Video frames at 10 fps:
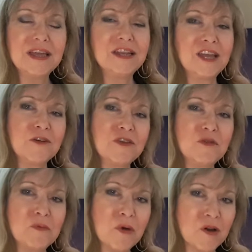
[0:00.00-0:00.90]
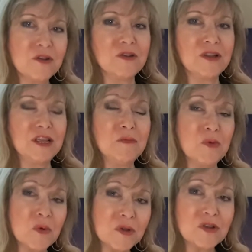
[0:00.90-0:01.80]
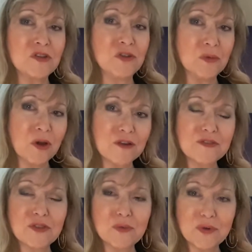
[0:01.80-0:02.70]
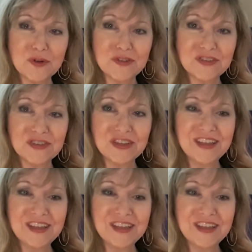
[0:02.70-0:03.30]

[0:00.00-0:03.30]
and how you important important you are for the world.